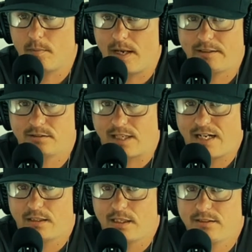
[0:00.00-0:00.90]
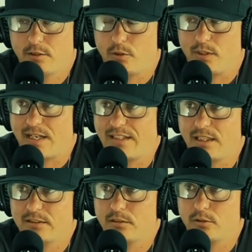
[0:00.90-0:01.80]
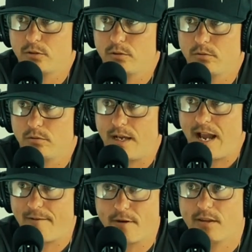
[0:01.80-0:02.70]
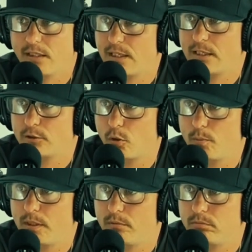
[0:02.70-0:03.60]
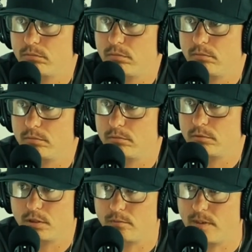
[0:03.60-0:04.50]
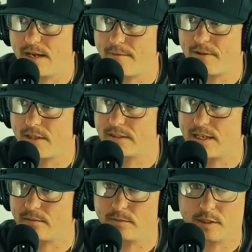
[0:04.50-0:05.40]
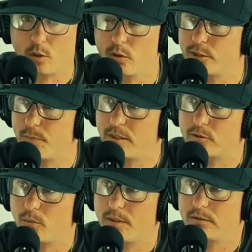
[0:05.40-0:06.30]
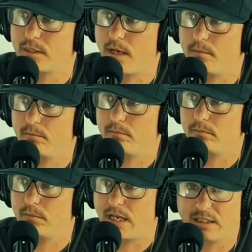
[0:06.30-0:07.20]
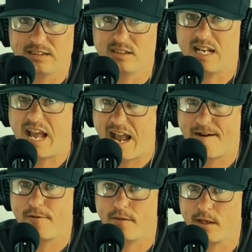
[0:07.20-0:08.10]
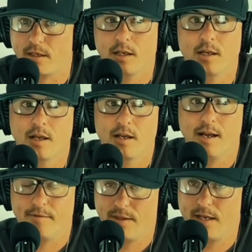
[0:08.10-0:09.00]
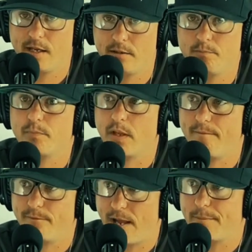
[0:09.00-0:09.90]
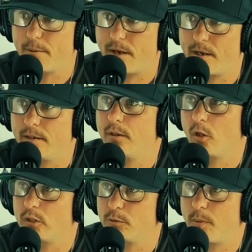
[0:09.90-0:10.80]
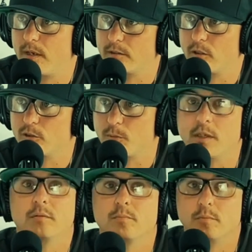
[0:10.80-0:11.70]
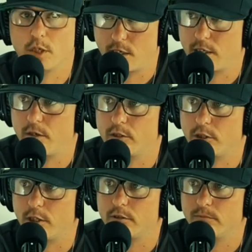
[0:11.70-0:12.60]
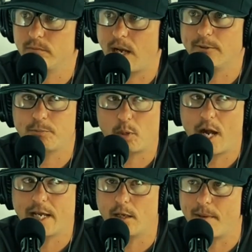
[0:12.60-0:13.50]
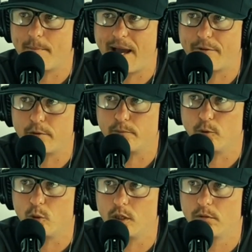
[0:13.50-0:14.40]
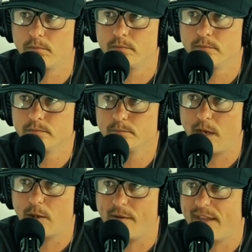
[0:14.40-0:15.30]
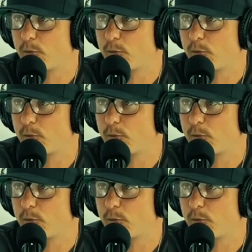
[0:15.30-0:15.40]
decided to listen to it, and I listened to everything that it told me to, everything that the Holy Spirit told me to stop. I listened to everything. And then in February, Holy Spirit tells me, you're going to go to church. I was praying on my bathroom floor, by the way. That's